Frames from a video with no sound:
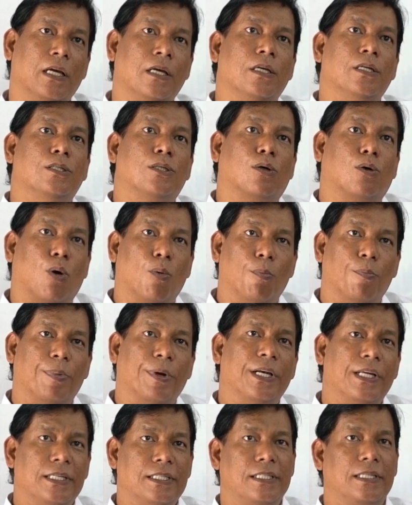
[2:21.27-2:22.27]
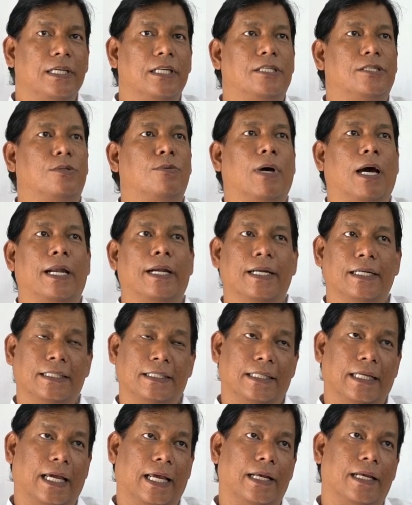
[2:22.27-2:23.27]
So companies need to
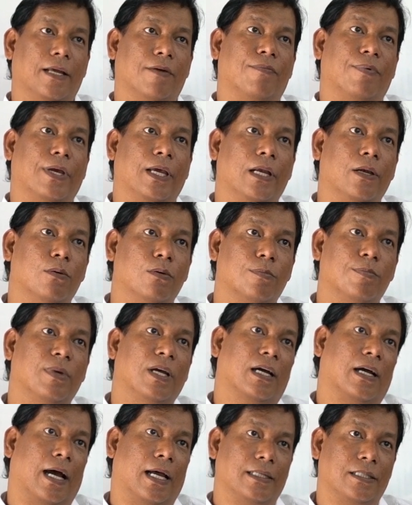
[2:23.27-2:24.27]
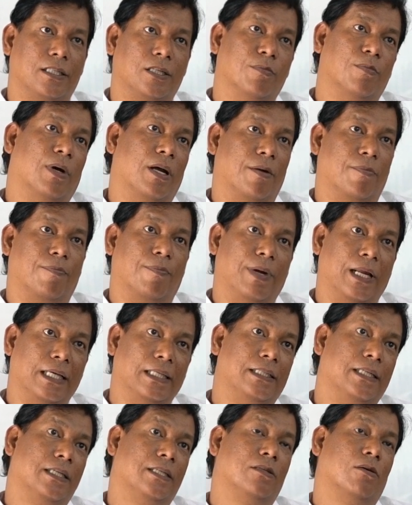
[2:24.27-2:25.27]
understand the value of the customer
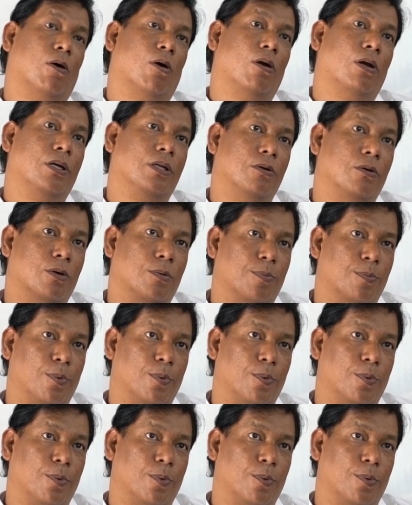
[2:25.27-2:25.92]
places on your